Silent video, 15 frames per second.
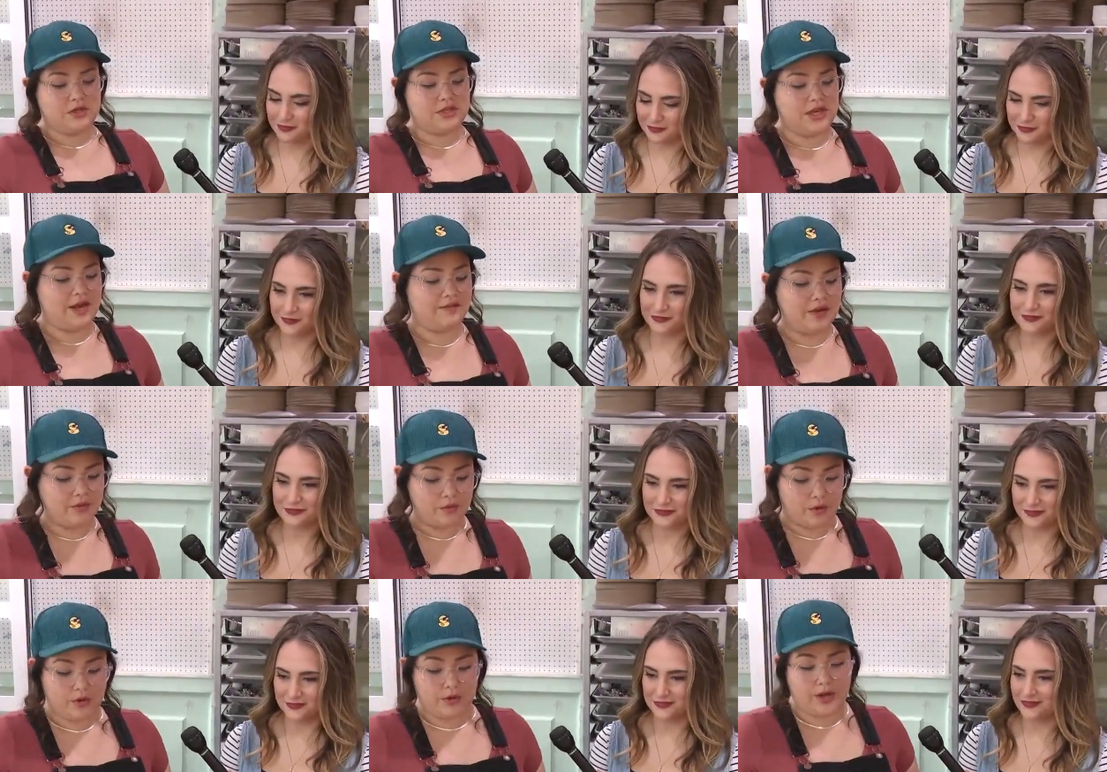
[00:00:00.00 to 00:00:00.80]
Speaker 1: it, to have
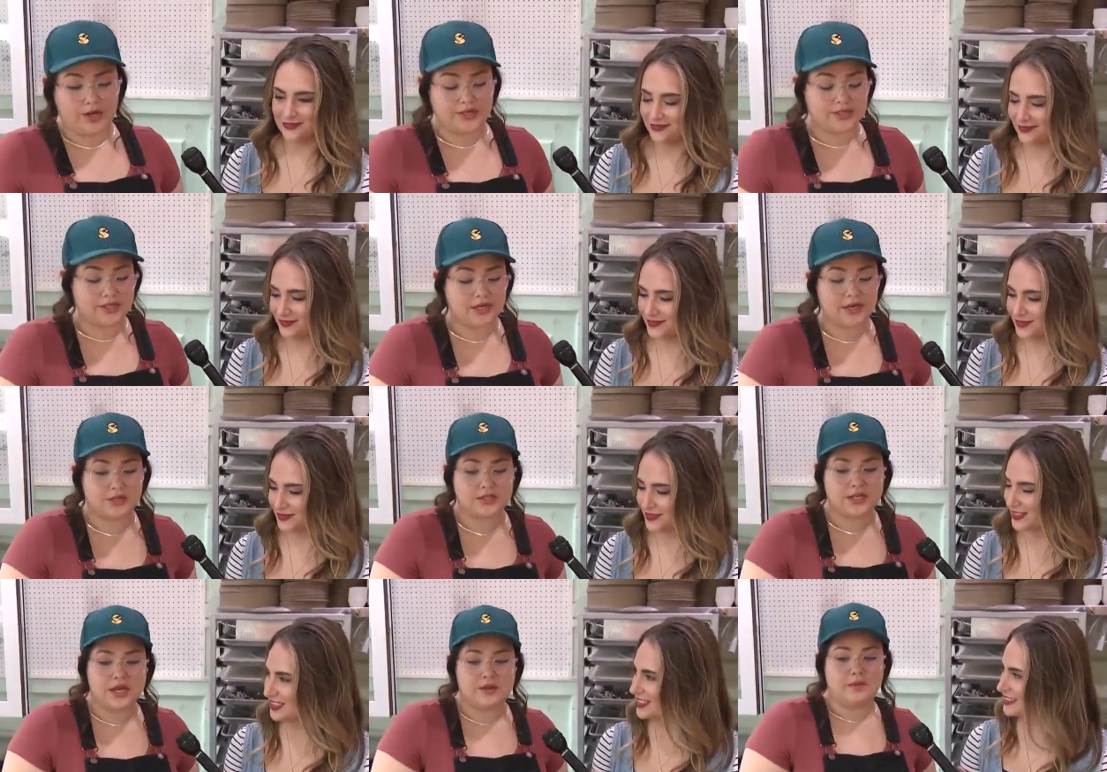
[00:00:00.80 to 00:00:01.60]
that royal icing
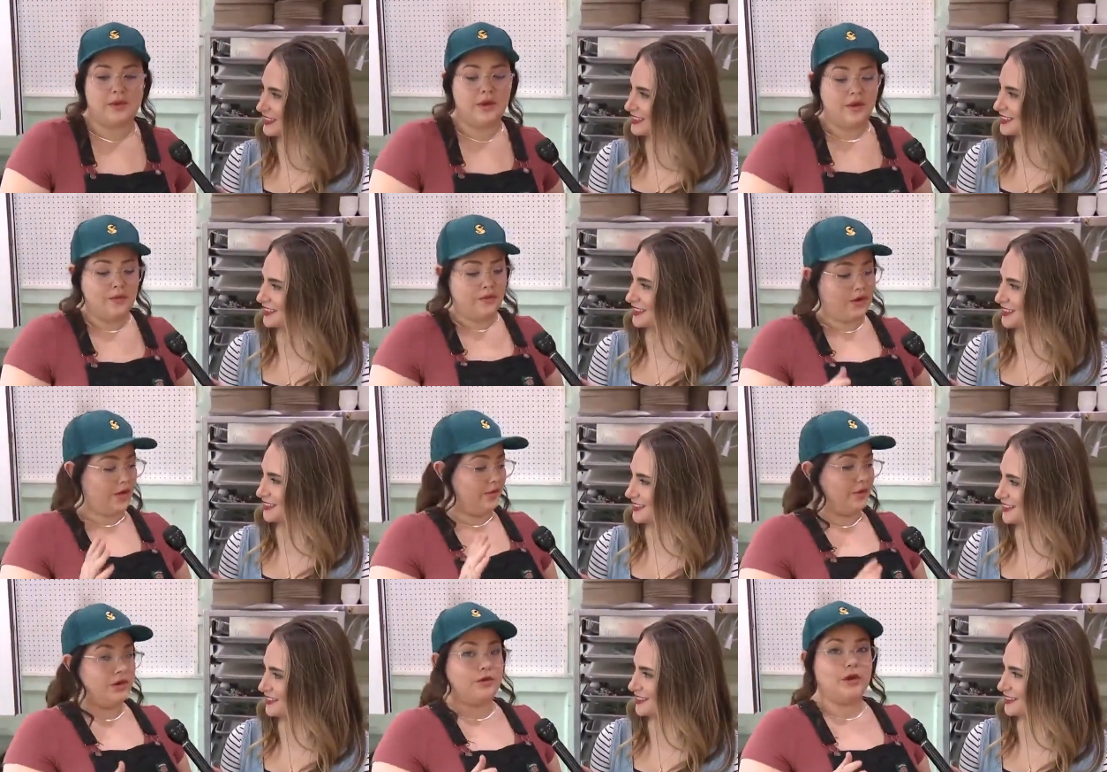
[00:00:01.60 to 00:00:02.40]
on top. We're
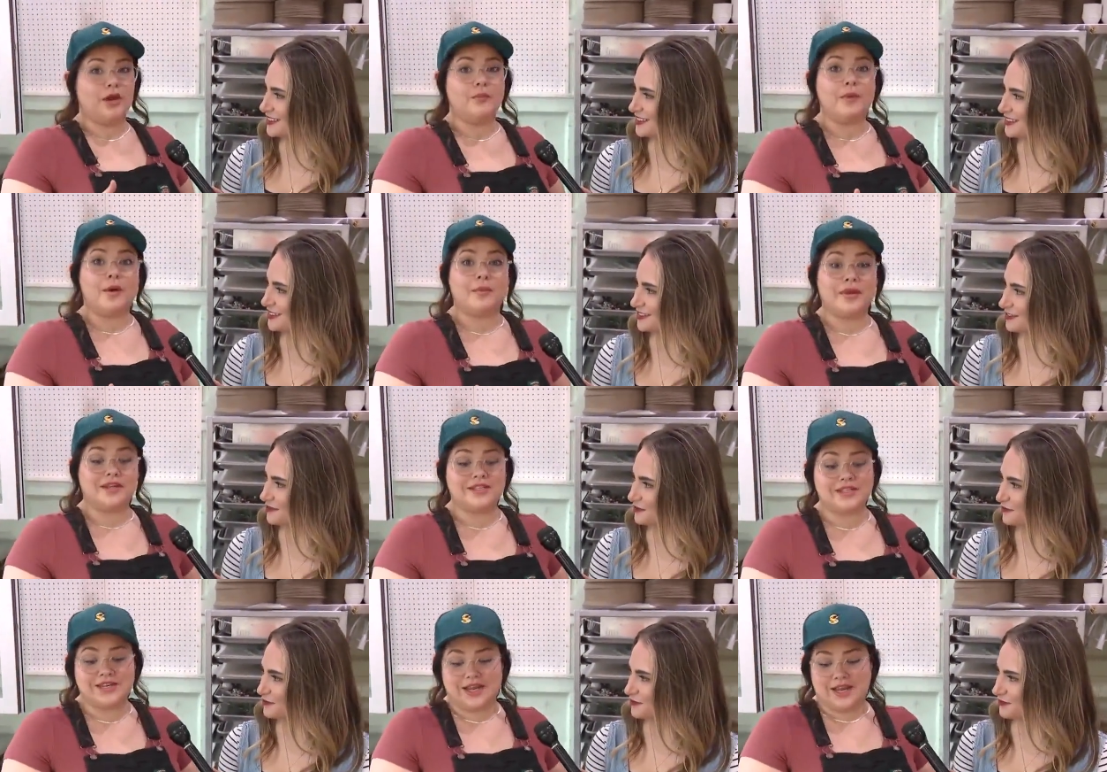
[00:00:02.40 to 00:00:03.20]
going to be doing a
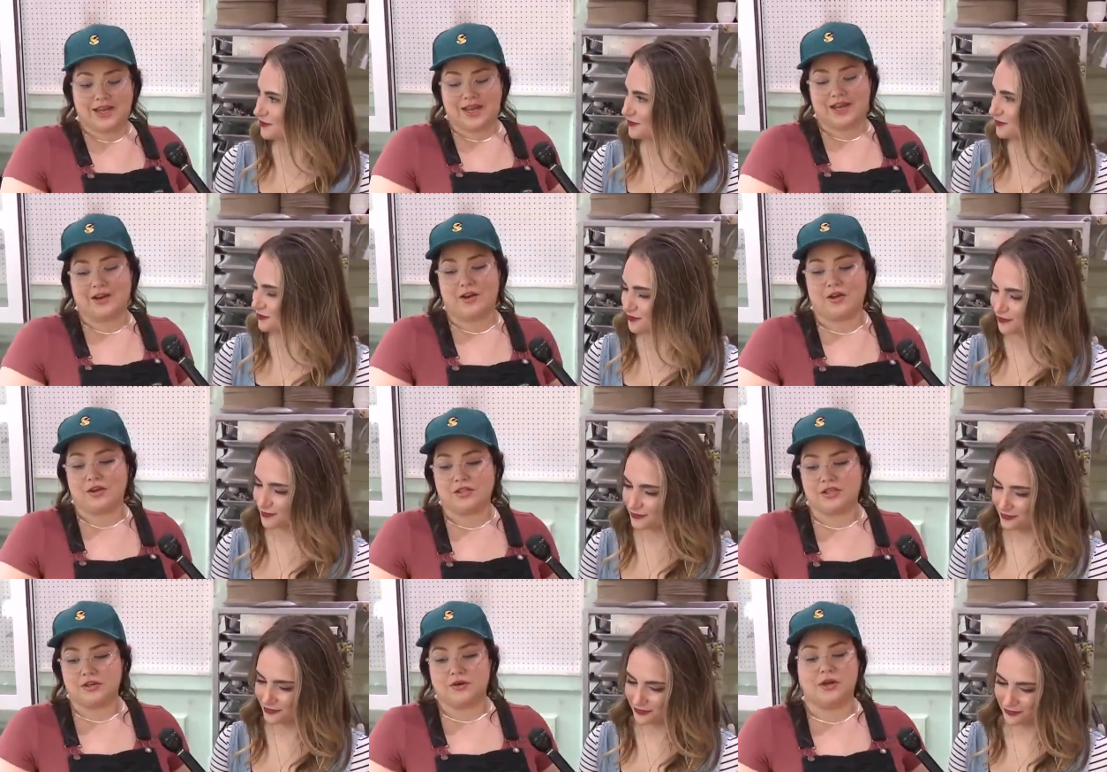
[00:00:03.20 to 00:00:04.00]
pumpkin today and
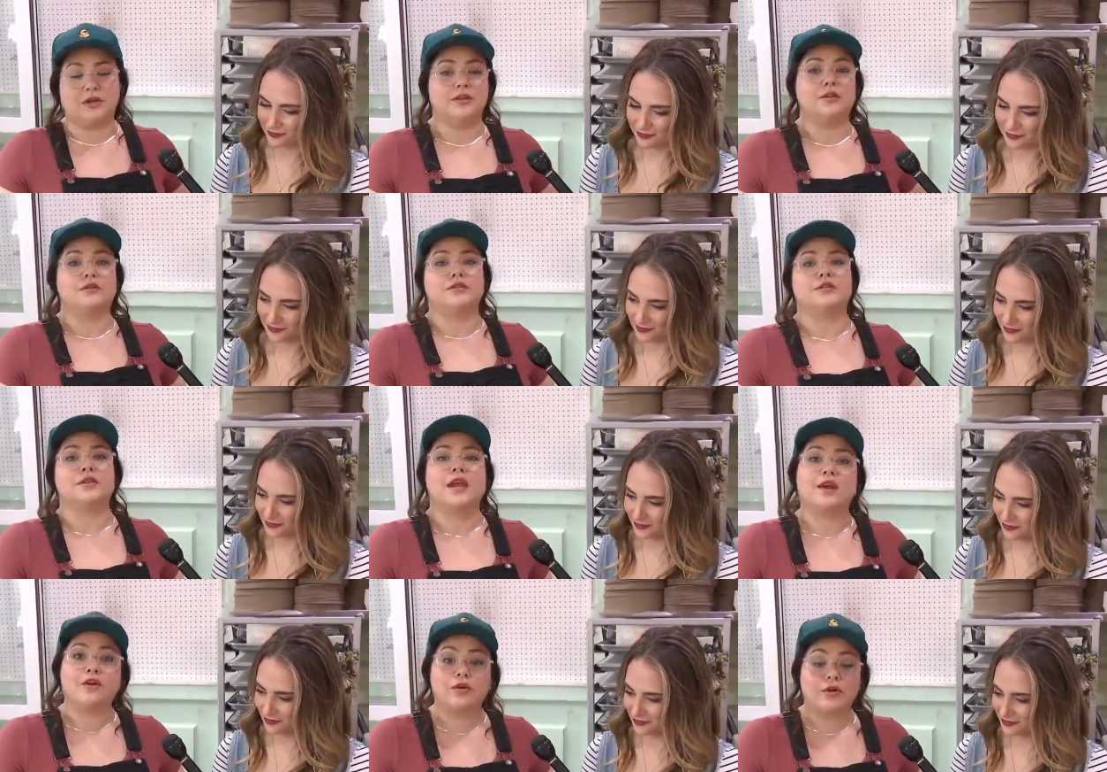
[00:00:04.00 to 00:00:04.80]
also a little
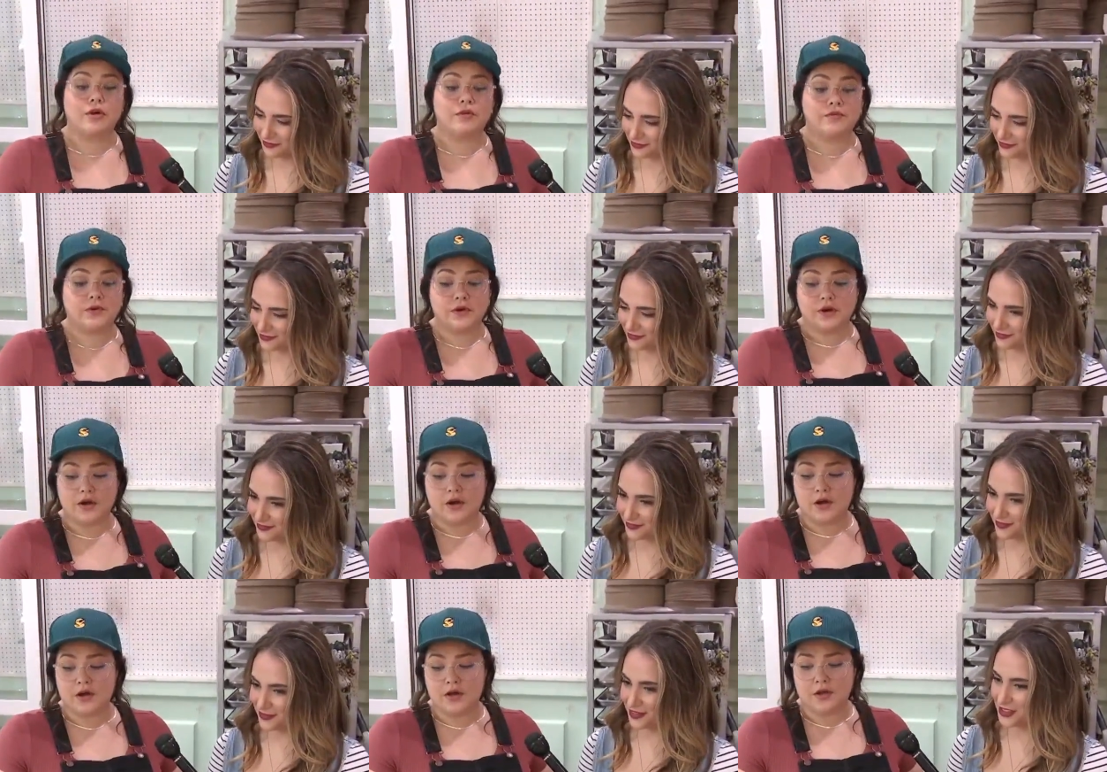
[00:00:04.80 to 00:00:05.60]
scarecrow for
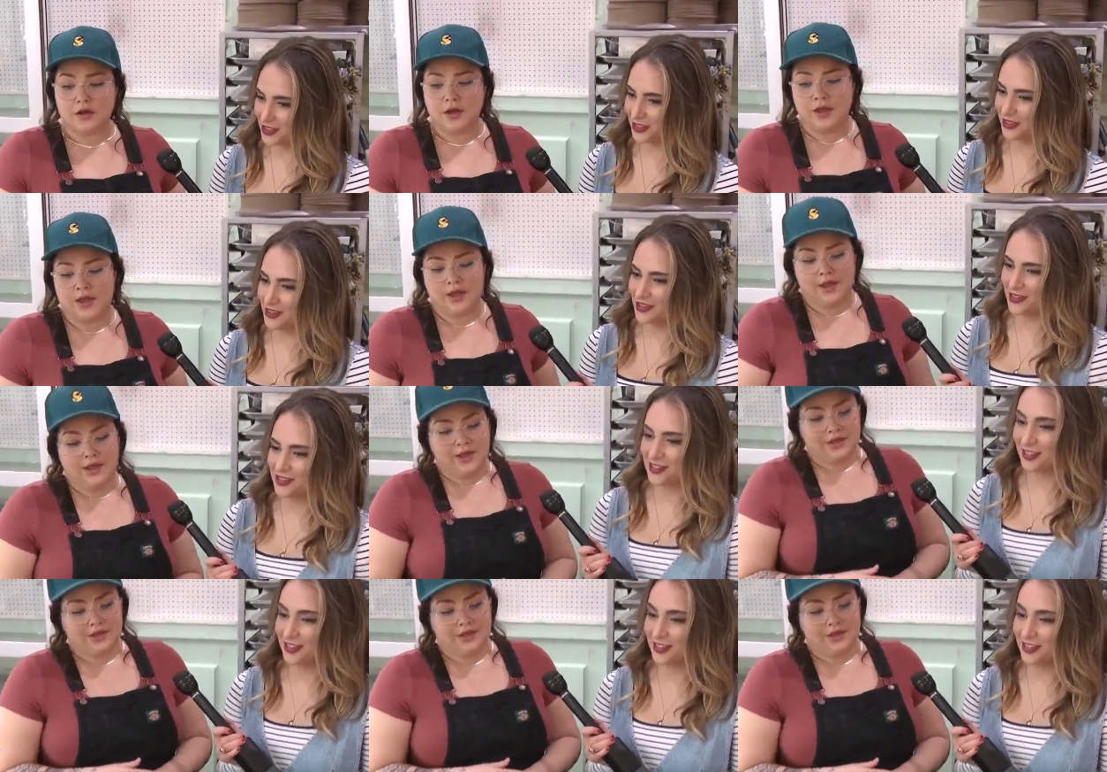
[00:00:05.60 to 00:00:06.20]
y'all. Oh, cute.